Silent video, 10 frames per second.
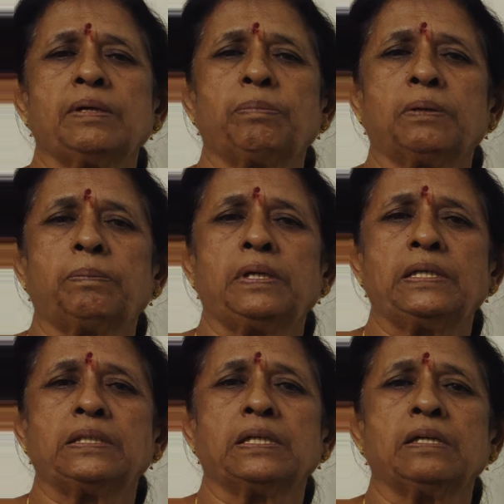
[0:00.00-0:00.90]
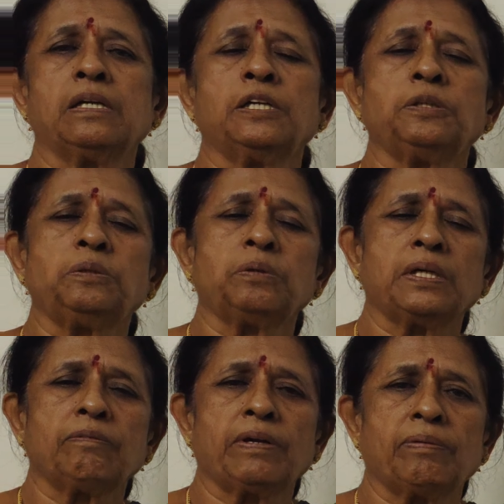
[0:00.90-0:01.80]
the population
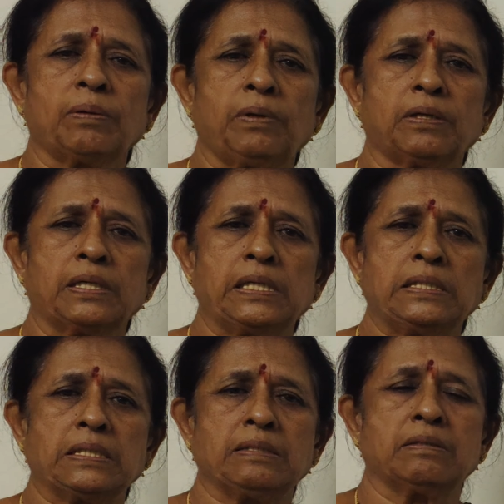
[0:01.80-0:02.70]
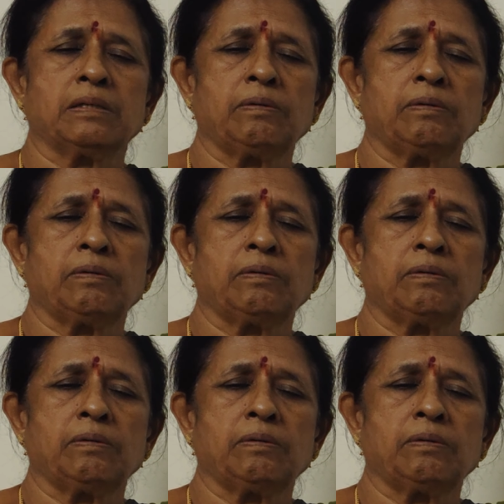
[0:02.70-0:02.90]
during favorable conditions.